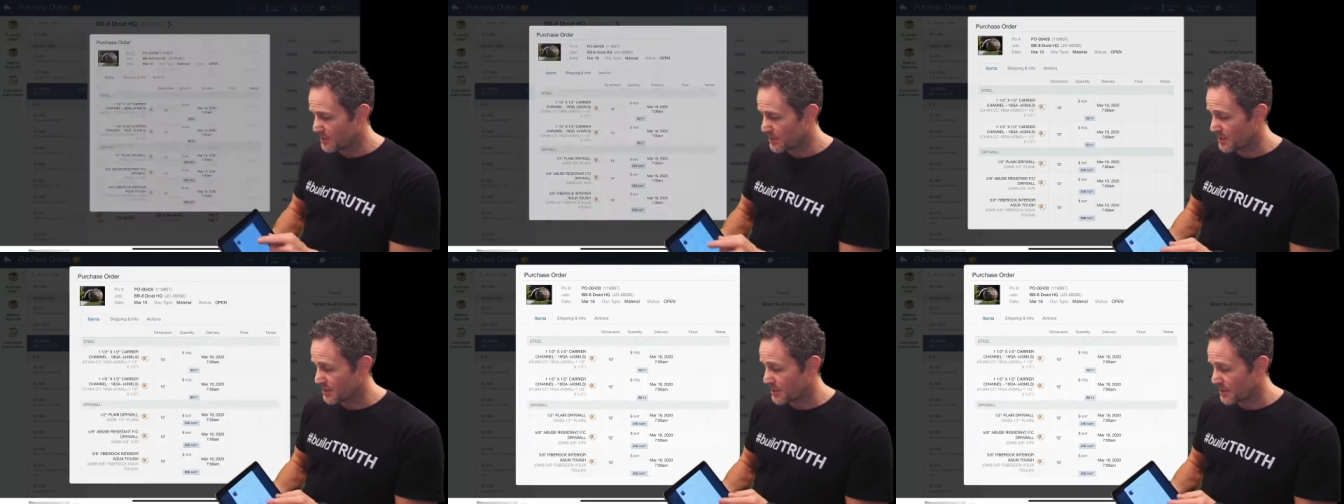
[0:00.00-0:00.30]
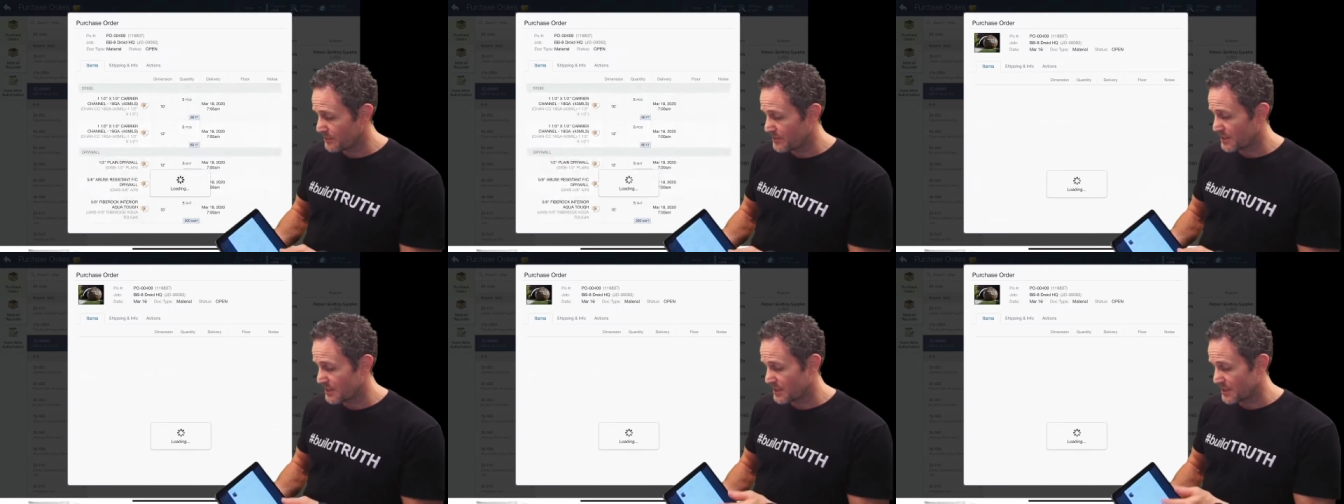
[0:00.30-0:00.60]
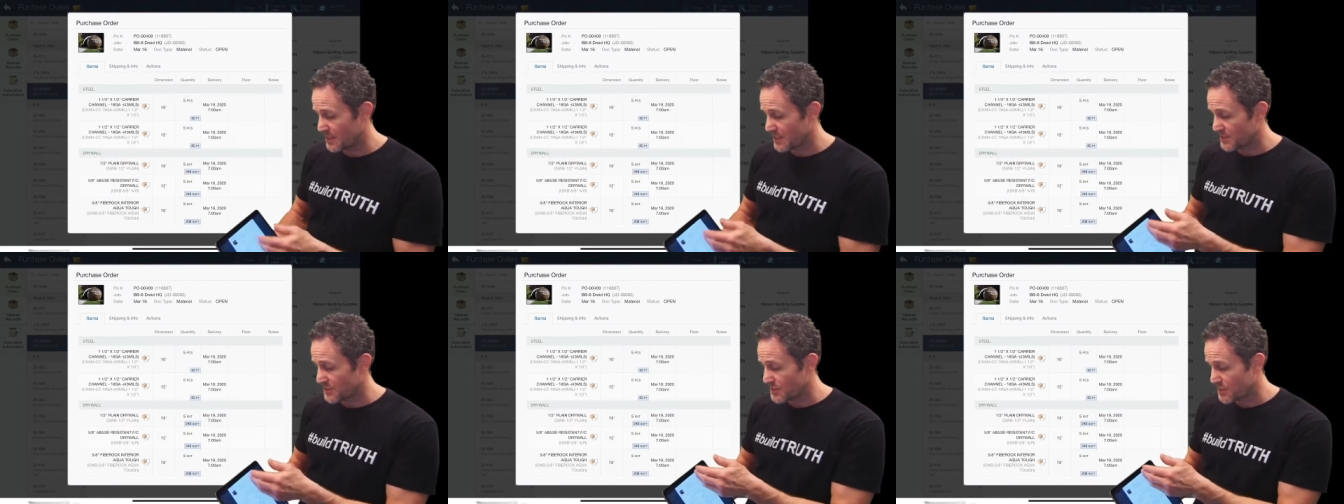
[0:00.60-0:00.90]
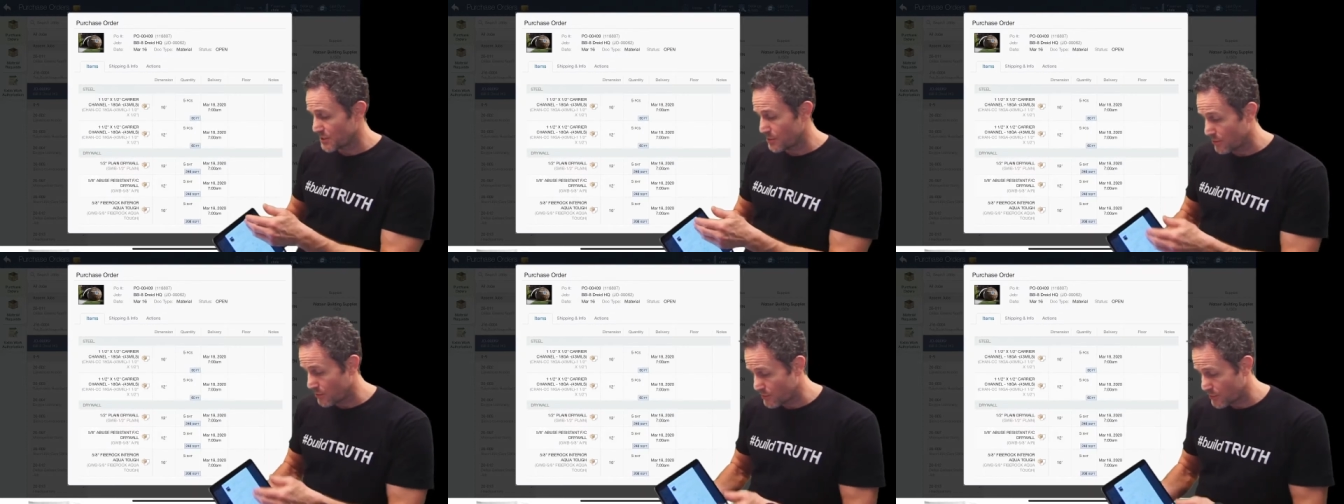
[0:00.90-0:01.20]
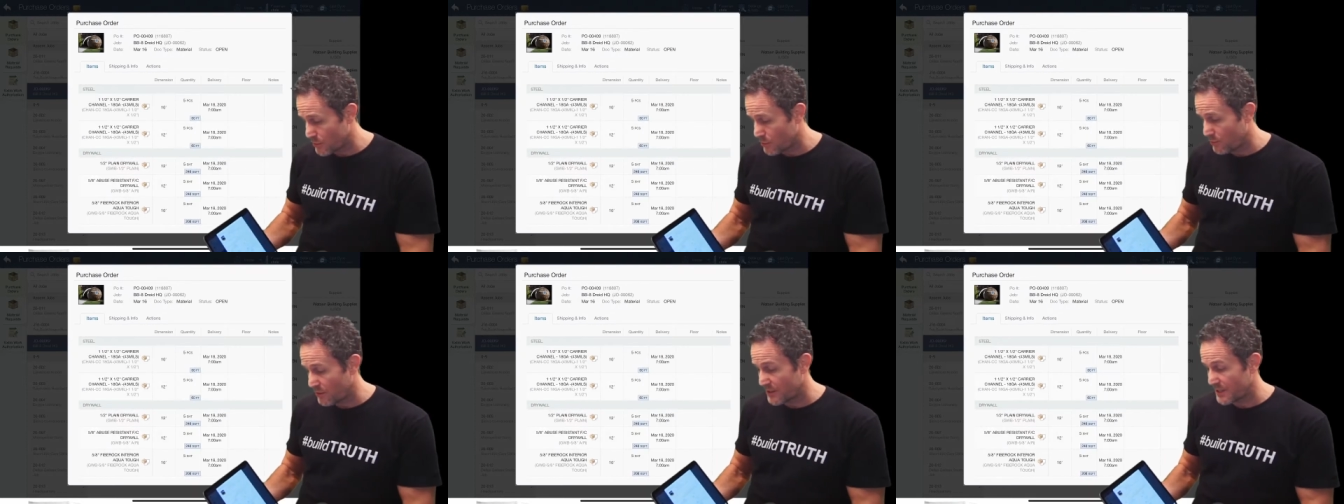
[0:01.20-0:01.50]
can come in and they can see all the
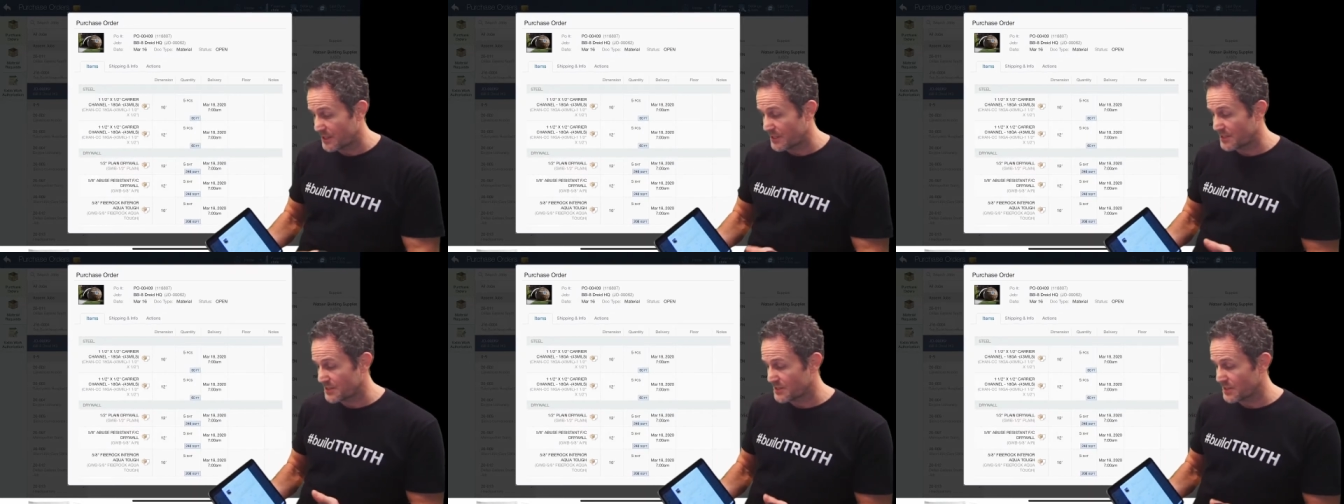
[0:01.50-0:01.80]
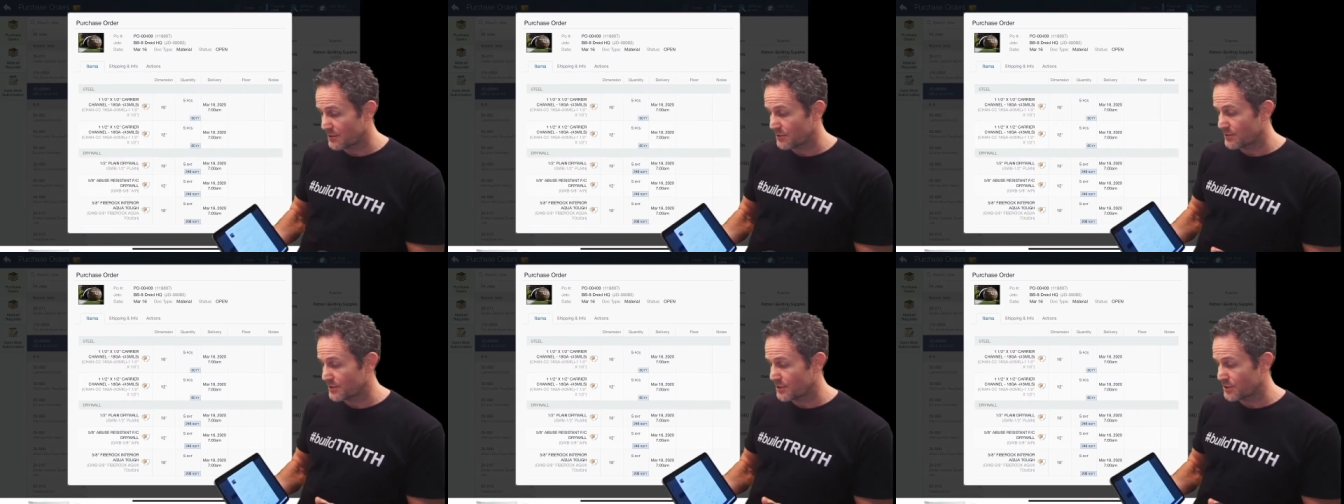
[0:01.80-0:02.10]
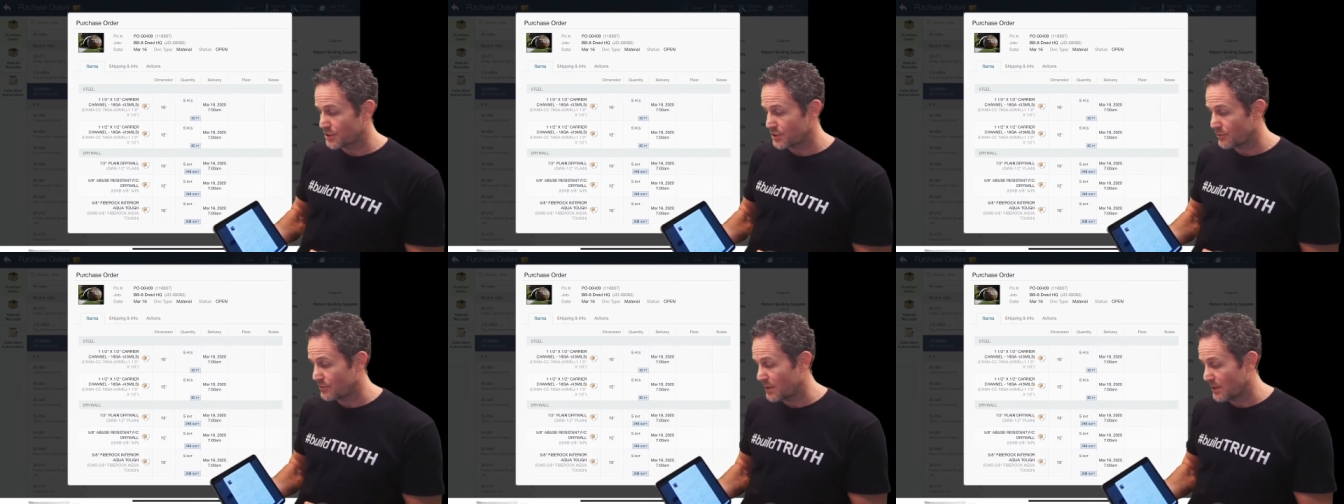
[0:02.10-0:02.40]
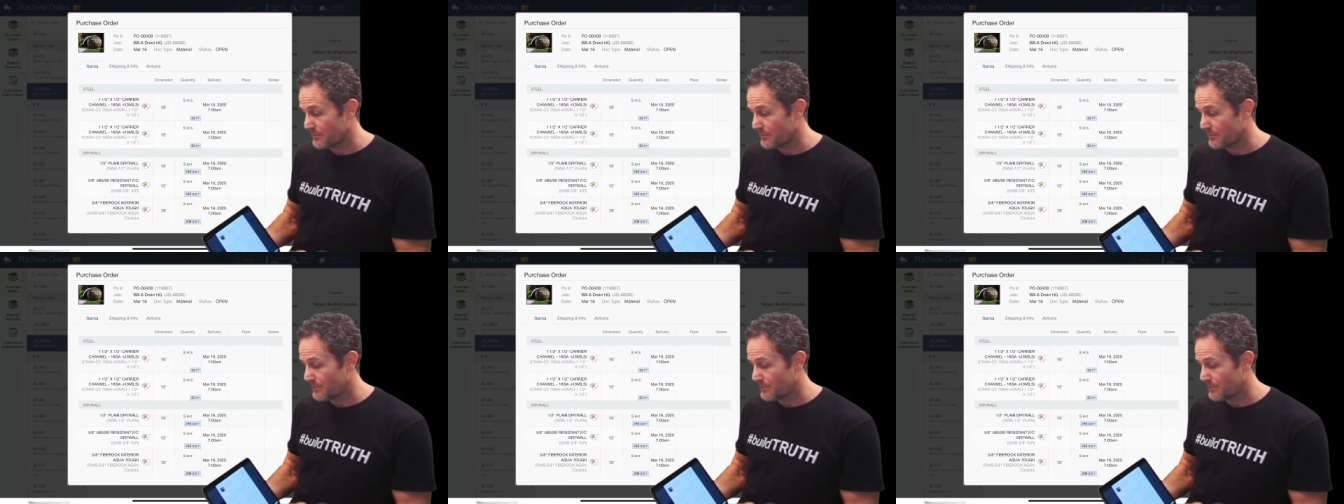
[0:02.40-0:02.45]
quantities that are going to show up.